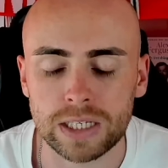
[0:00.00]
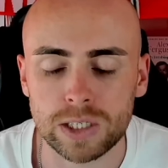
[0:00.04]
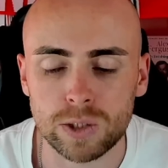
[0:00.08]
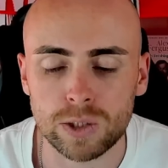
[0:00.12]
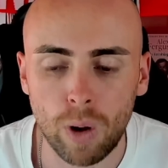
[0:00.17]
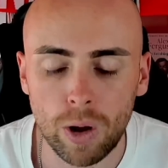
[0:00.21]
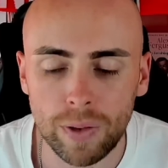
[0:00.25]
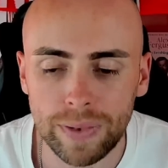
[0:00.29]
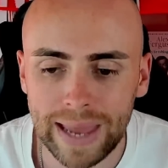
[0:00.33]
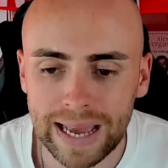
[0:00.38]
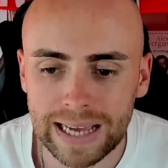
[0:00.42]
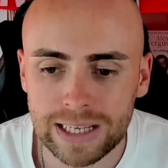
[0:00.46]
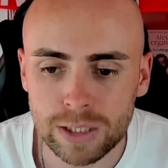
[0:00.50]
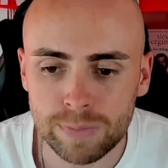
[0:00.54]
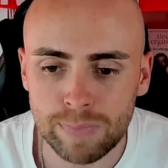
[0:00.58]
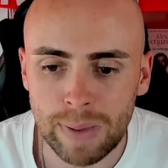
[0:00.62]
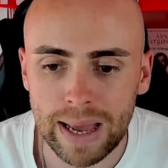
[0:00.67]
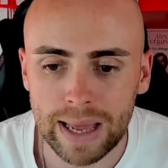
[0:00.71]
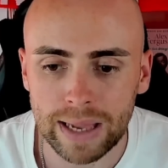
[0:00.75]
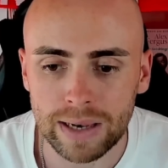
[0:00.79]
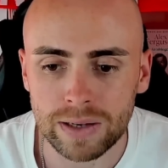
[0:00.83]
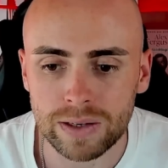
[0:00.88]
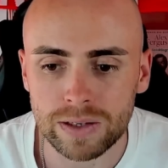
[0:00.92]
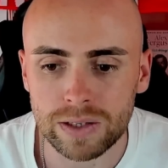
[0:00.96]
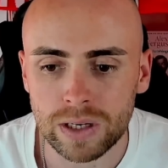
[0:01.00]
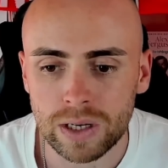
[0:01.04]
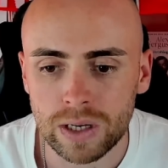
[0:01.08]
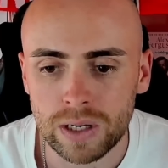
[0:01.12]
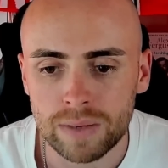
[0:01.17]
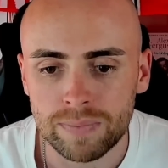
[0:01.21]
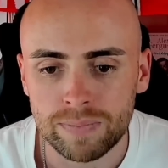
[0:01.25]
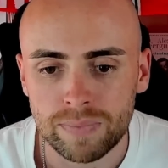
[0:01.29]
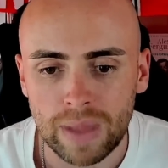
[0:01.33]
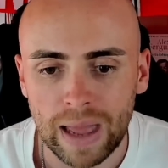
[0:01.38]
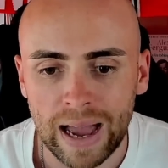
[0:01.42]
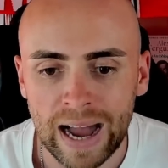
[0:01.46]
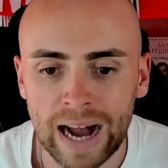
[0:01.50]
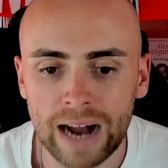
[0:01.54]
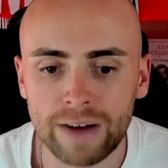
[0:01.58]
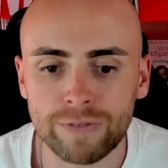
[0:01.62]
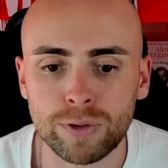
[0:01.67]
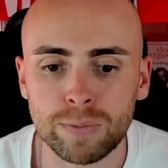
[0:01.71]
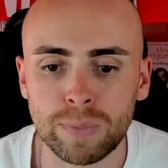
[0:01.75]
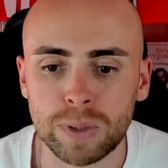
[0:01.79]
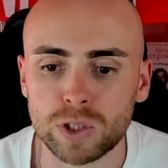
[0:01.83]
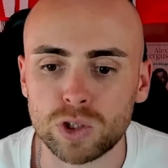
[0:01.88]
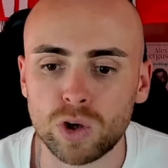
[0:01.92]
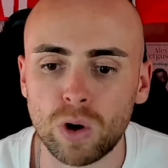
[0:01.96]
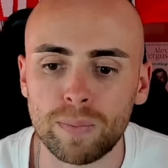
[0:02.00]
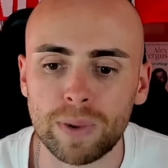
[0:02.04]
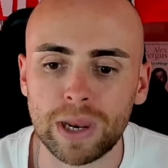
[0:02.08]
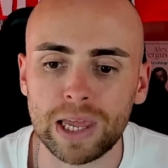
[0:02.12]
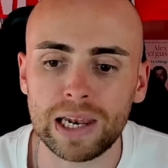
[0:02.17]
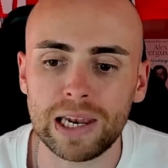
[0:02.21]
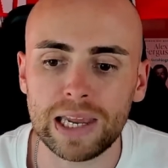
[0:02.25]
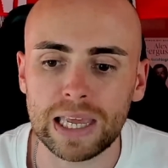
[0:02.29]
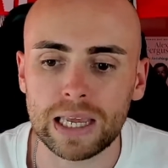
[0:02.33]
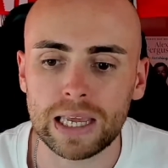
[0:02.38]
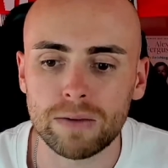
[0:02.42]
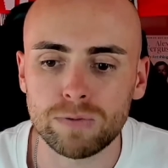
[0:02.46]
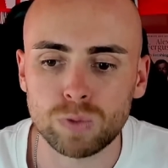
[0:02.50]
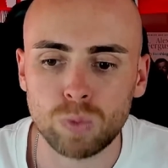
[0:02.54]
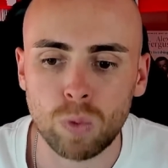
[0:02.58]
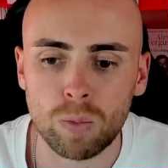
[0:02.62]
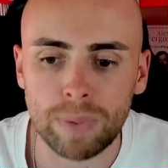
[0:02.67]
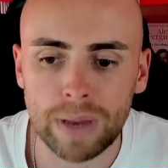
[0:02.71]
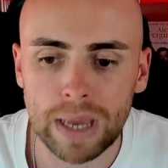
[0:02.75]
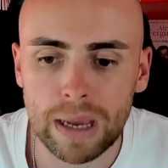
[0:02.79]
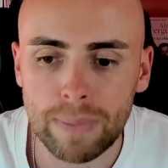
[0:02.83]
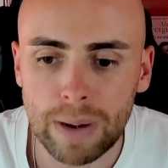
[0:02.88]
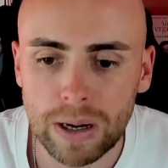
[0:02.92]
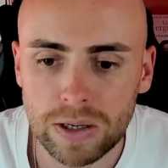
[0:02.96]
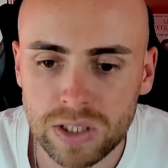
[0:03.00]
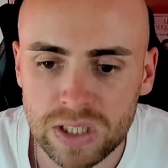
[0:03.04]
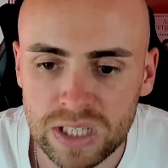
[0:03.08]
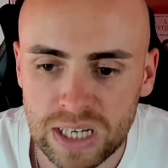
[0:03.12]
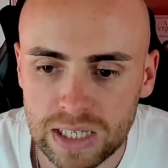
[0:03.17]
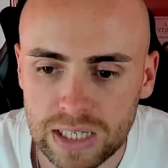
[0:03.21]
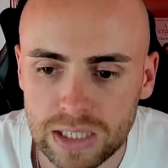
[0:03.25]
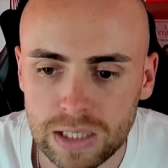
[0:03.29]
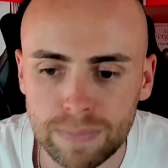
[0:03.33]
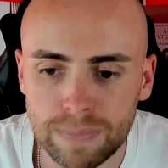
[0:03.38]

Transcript: So our net spend after McTominay leaves will be about 60